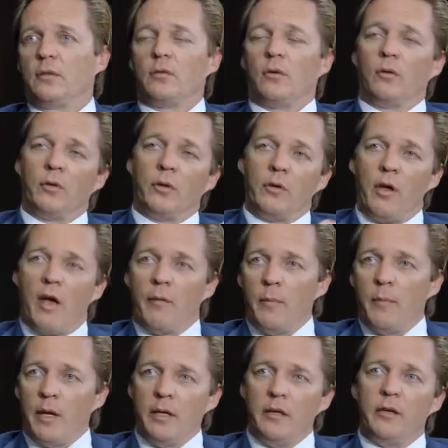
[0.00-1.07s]
So although you have
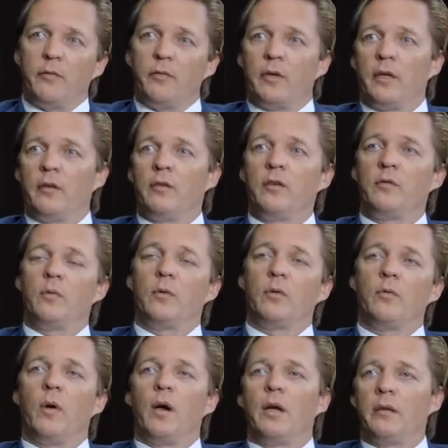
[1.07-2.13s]
many different entities
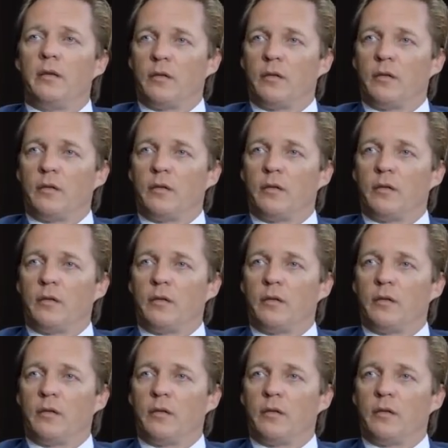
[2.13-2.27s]
worldwide,